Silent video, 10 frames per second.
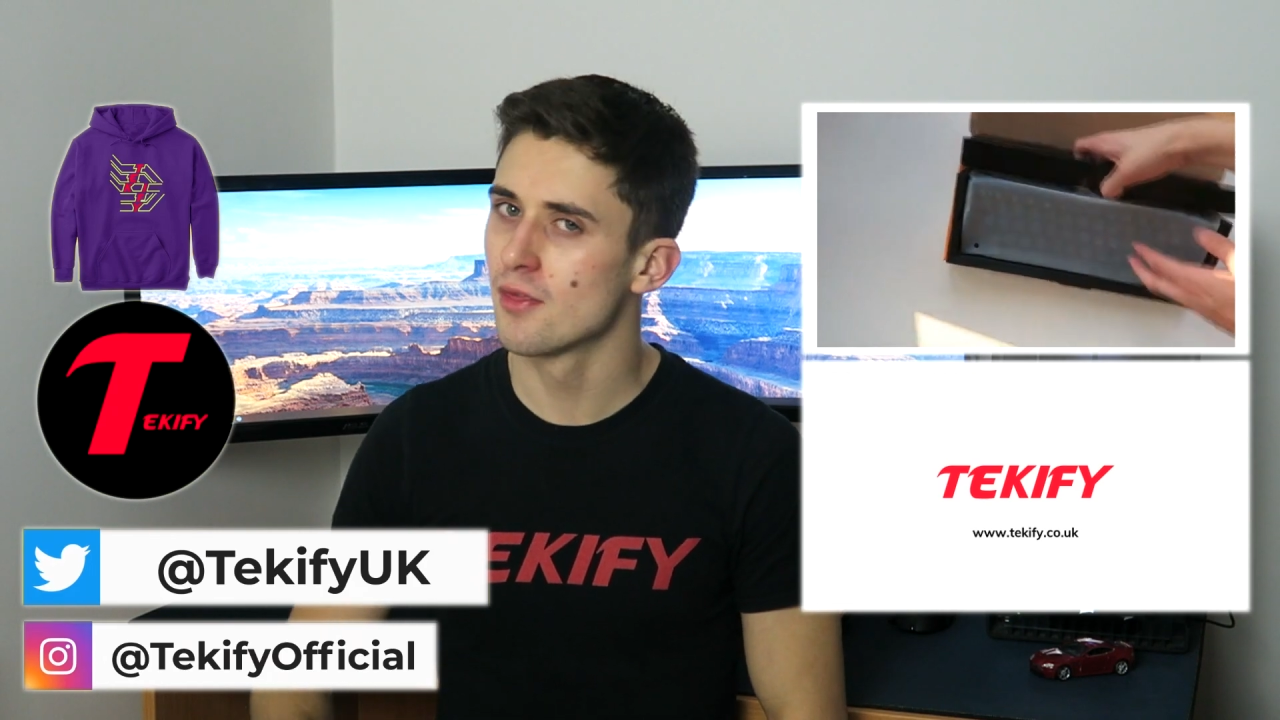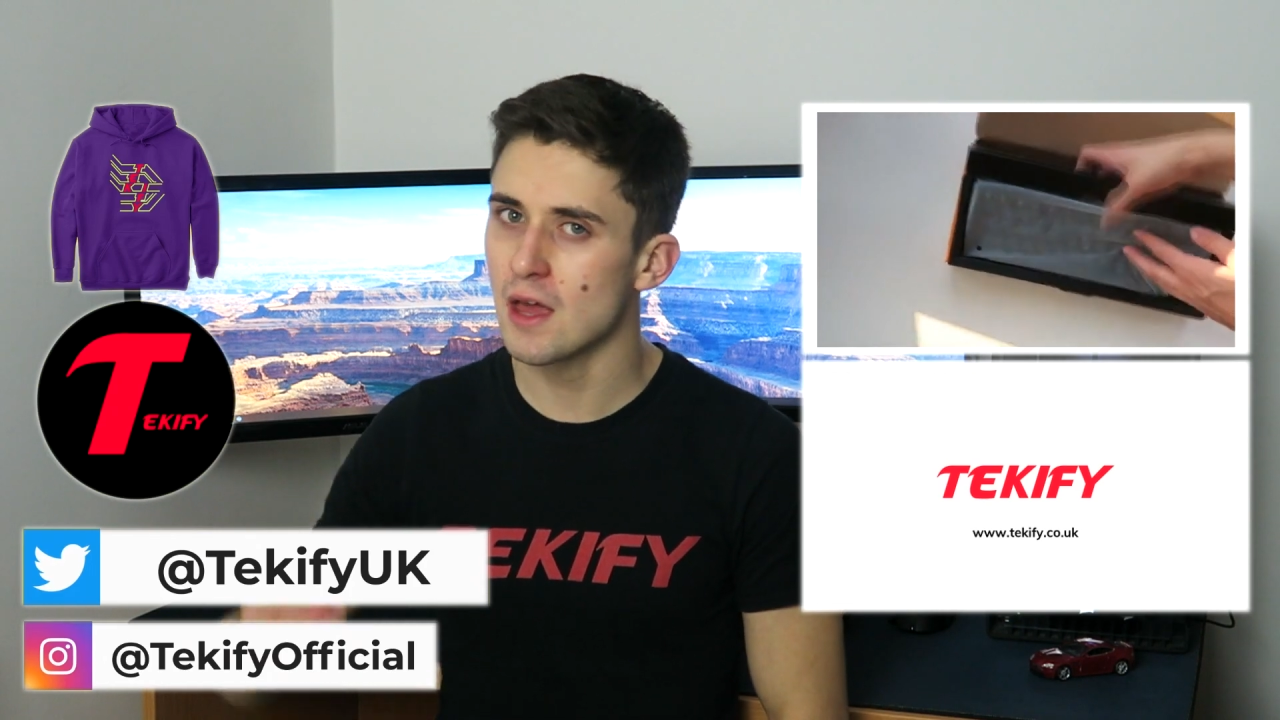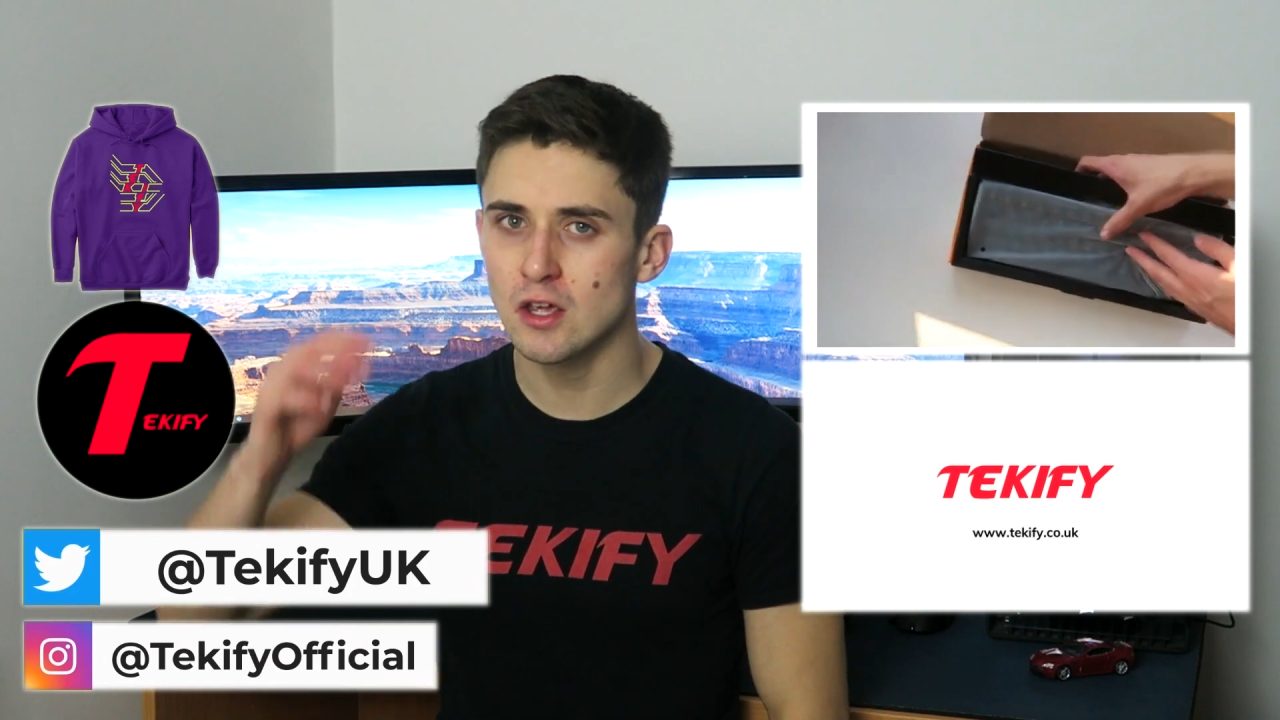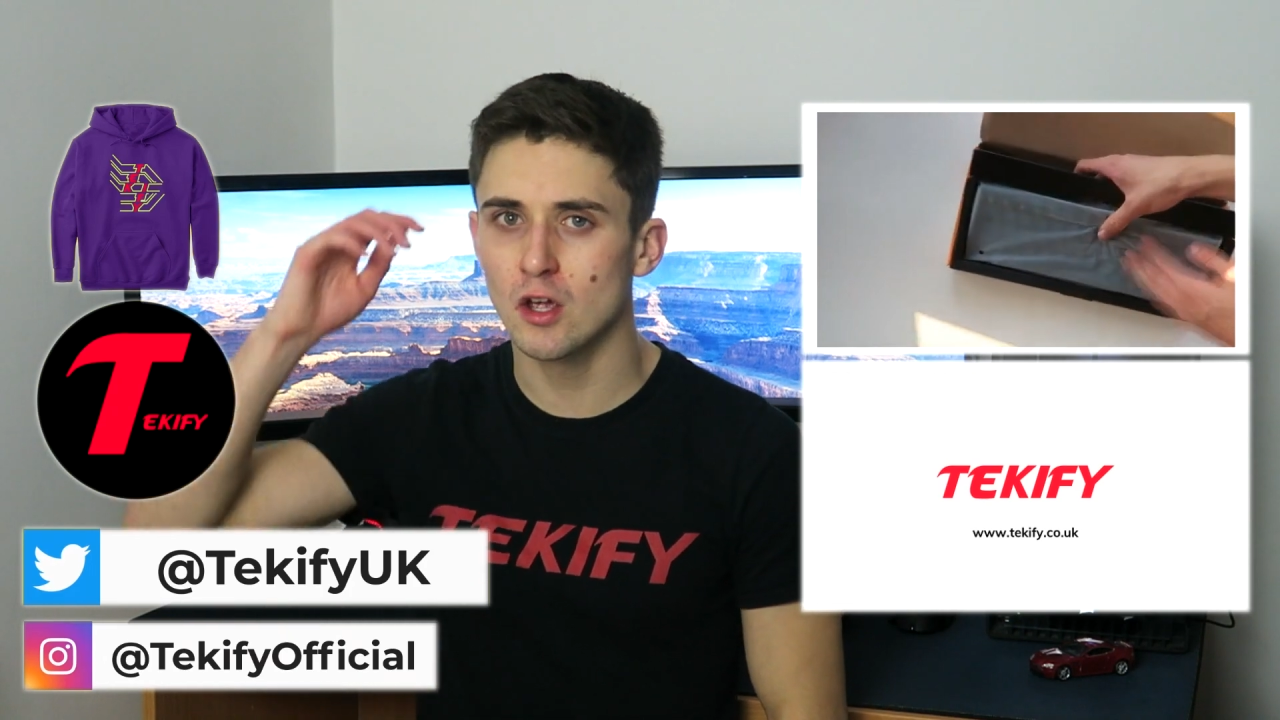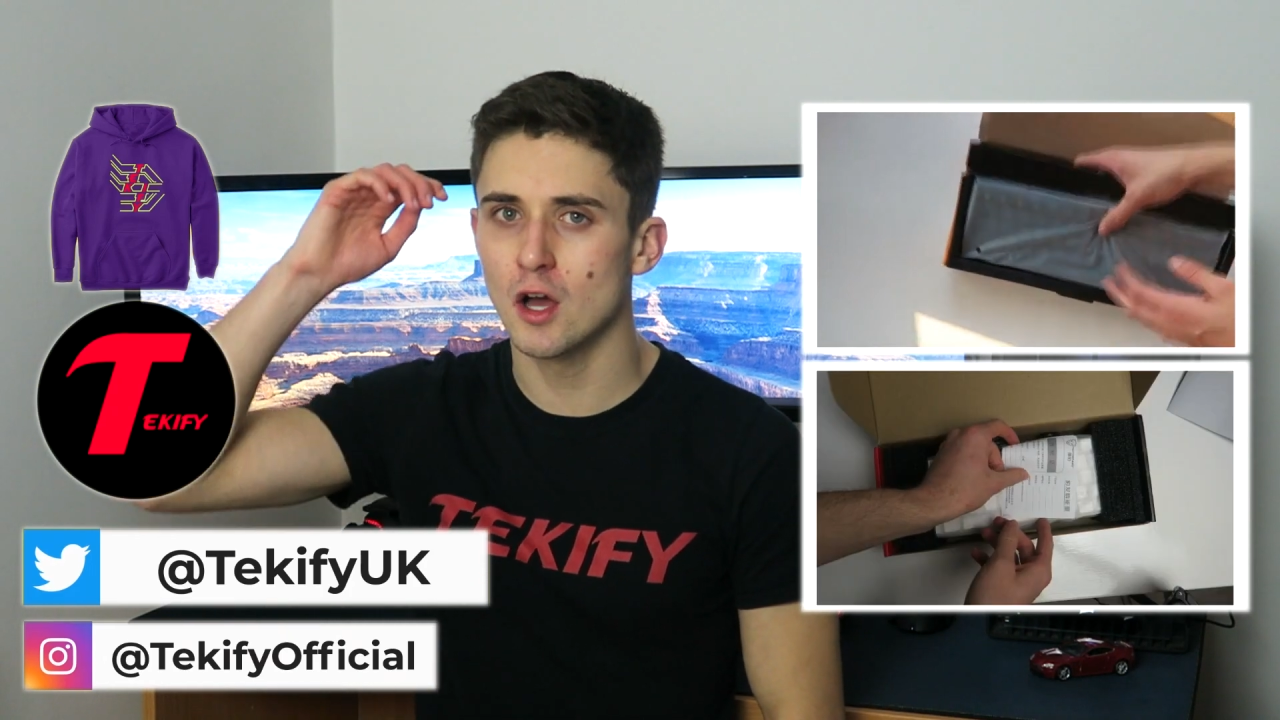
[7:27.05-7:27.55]

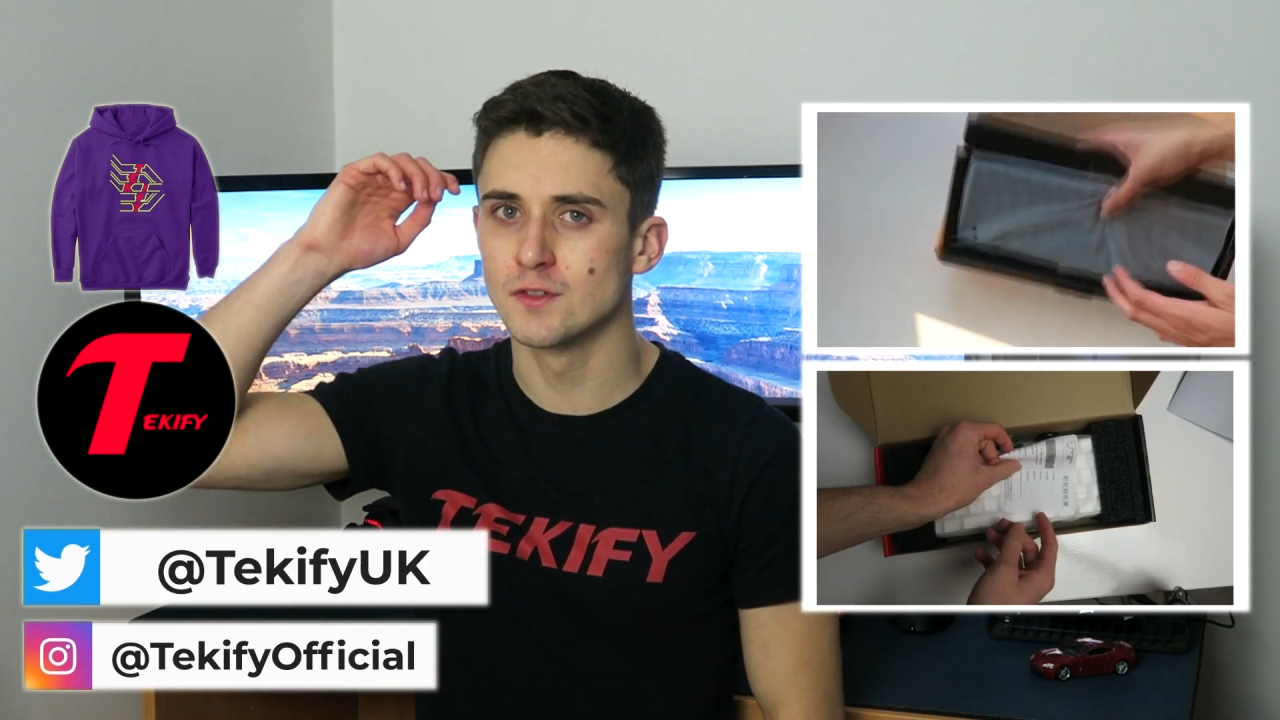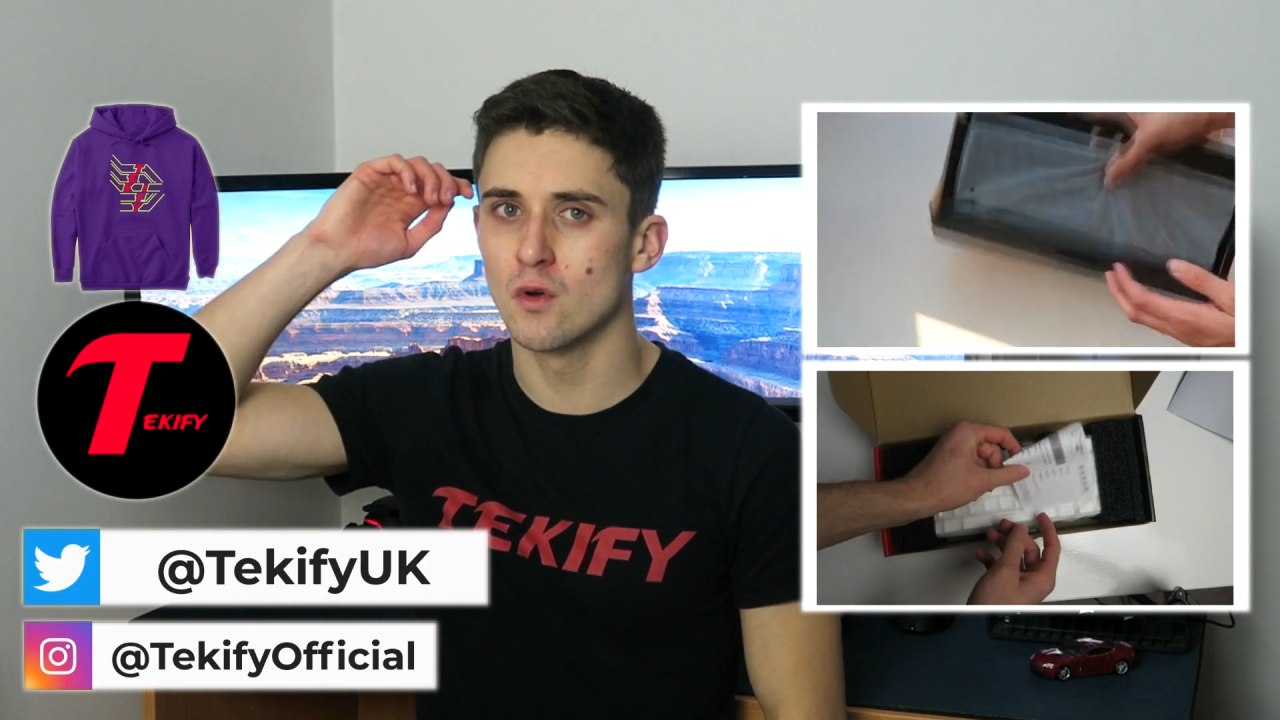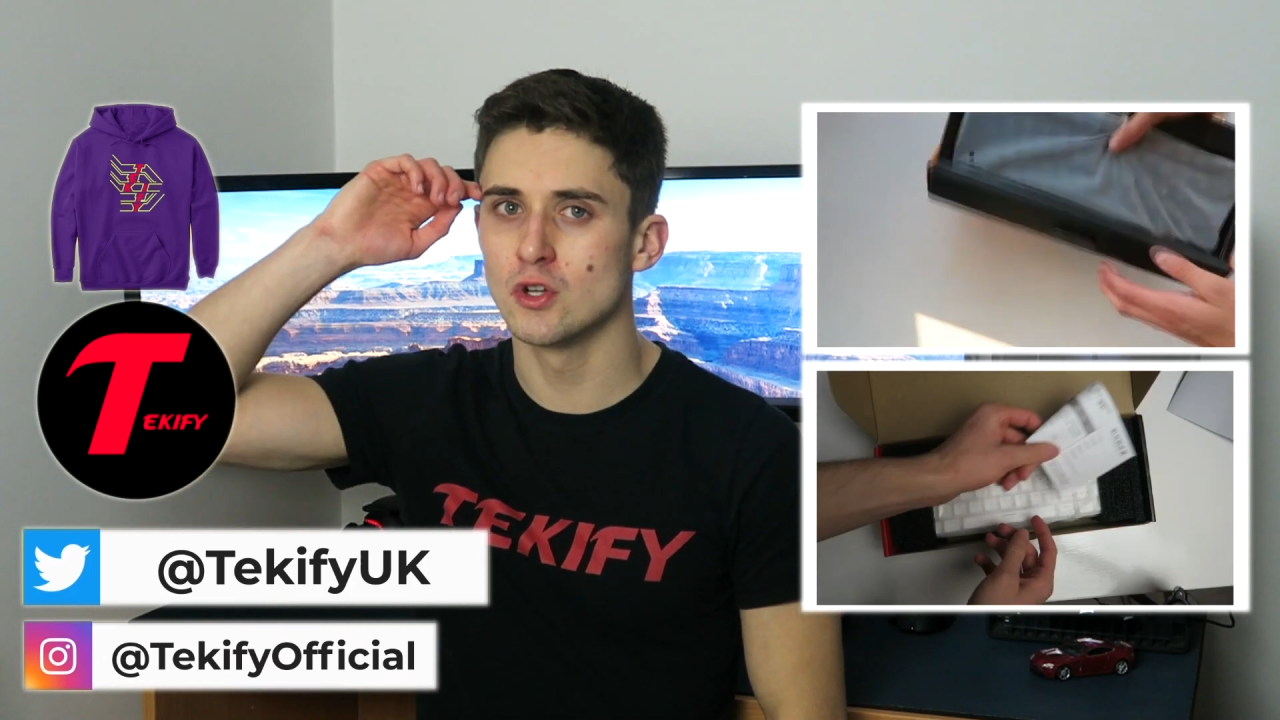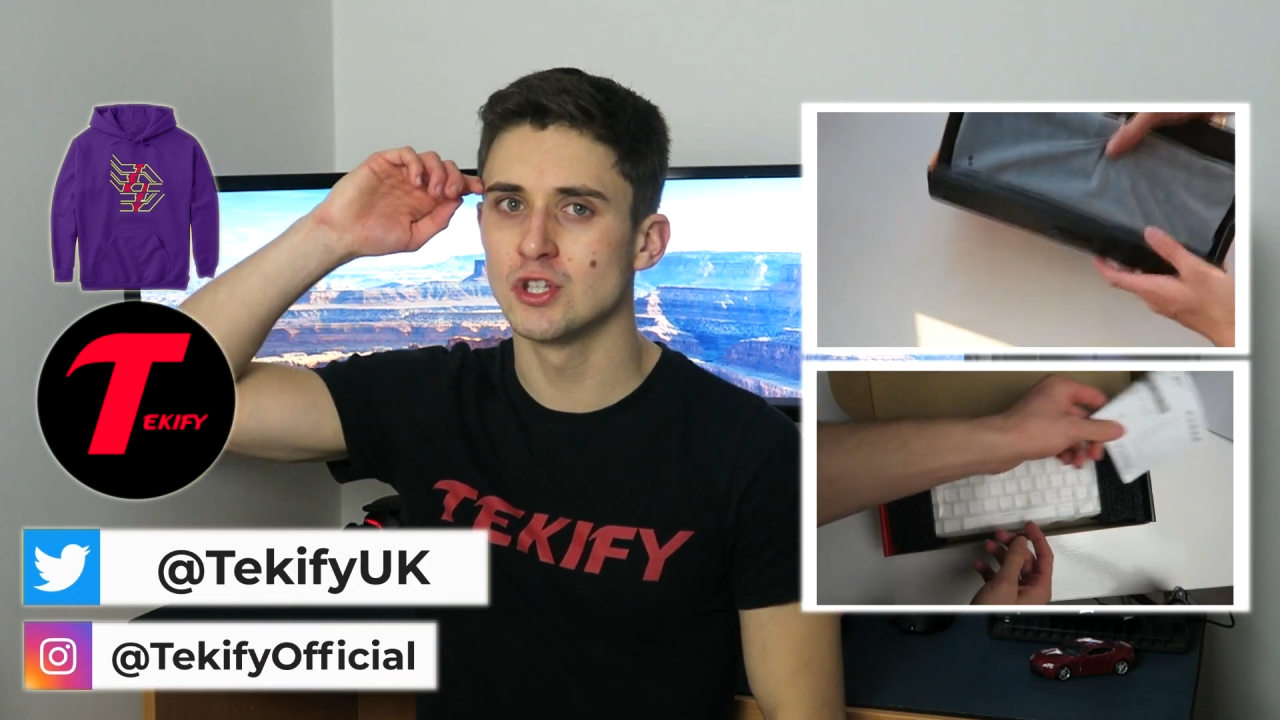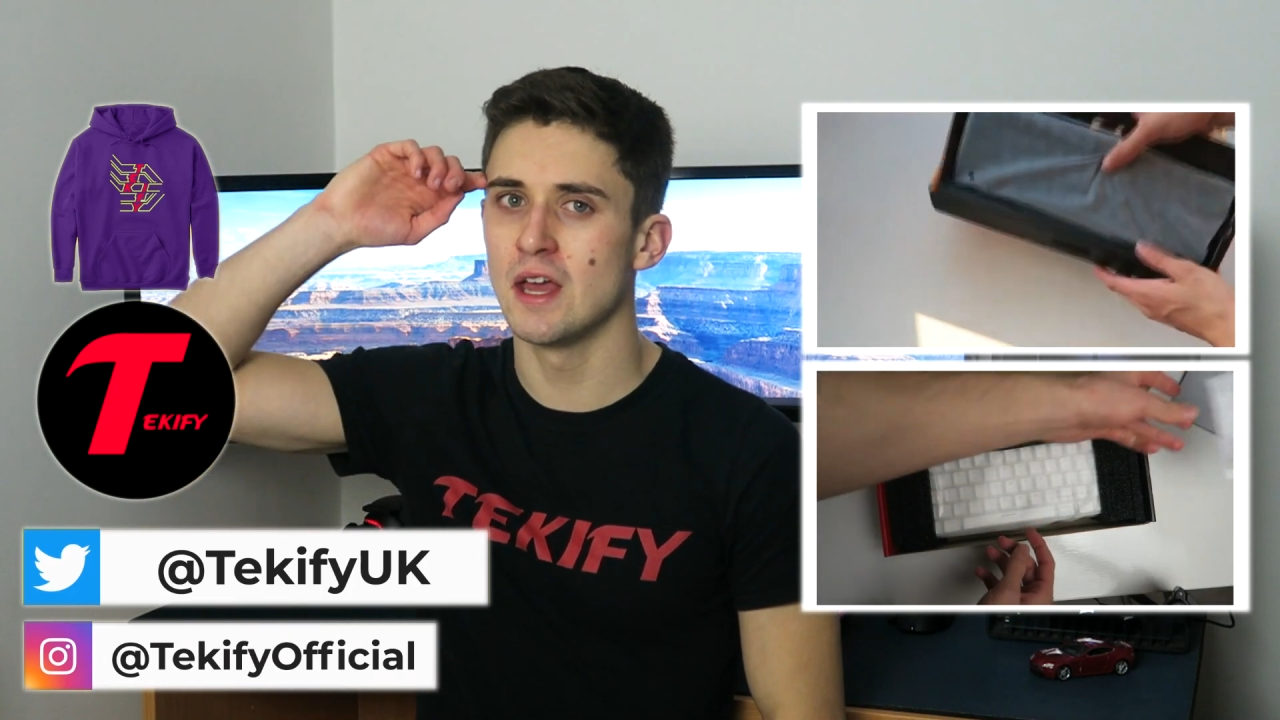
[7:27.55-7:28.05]
Thank you guys for
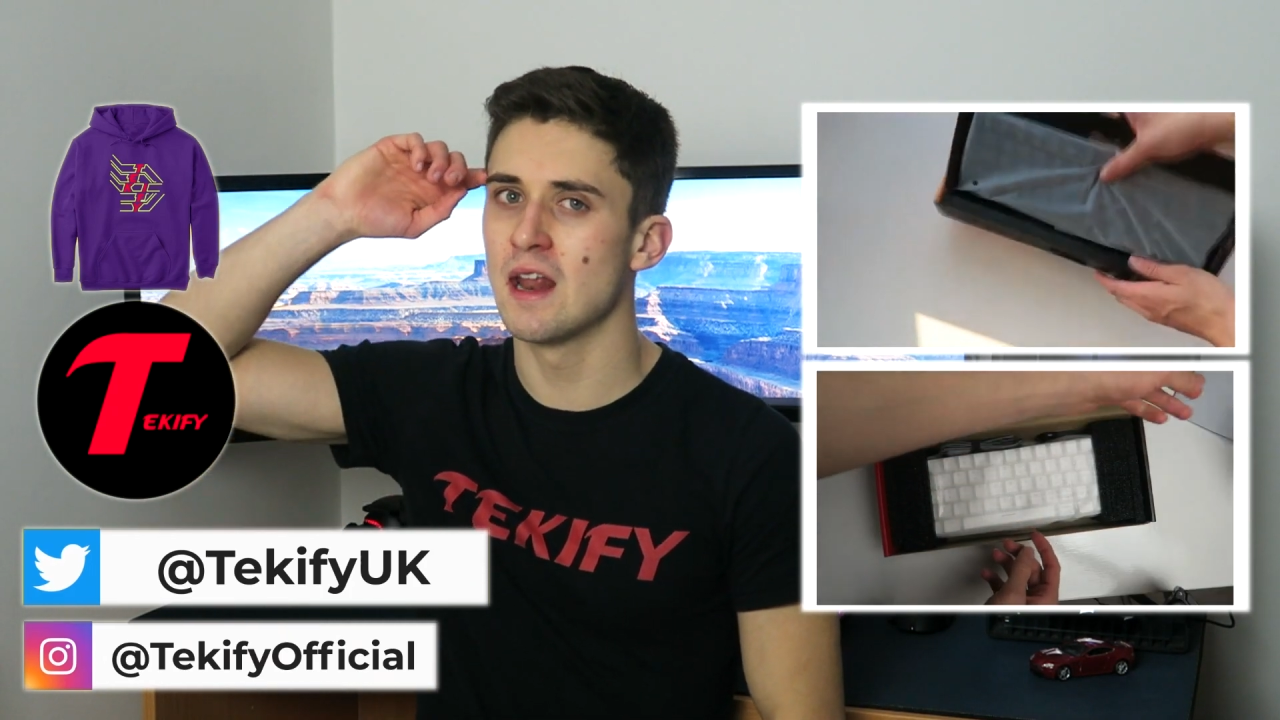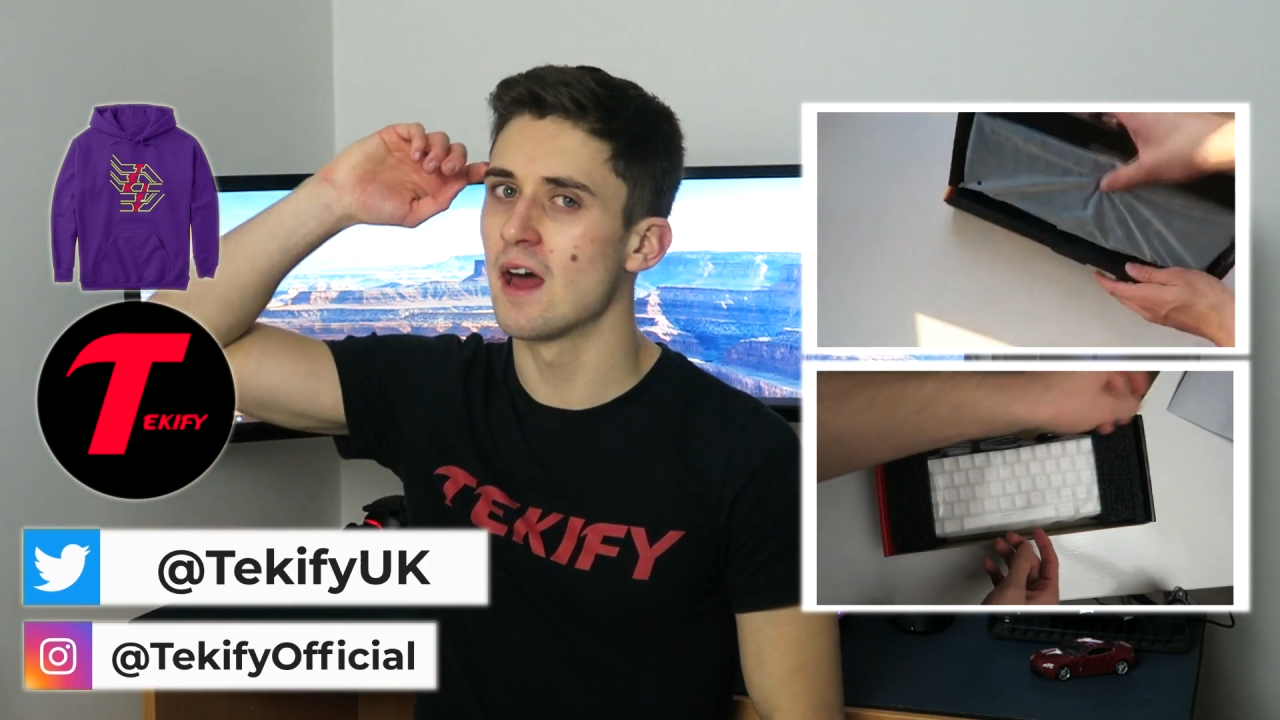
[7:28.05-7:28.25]
watching,